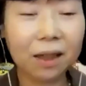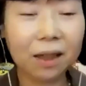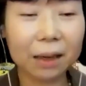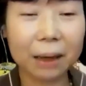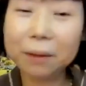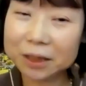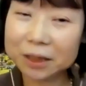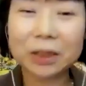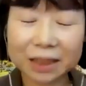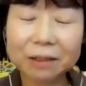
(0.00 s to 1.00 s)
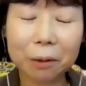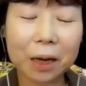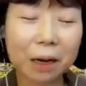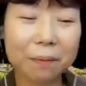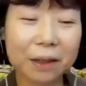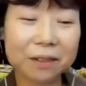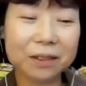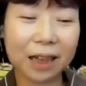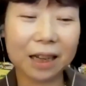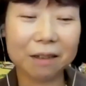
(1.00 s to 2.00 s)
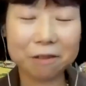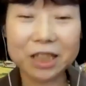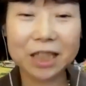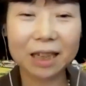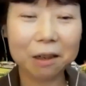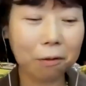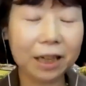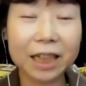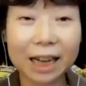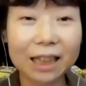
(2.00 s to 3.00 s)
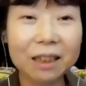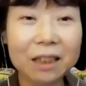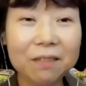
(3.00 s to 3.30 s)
I'm not talking about Russia or Iran,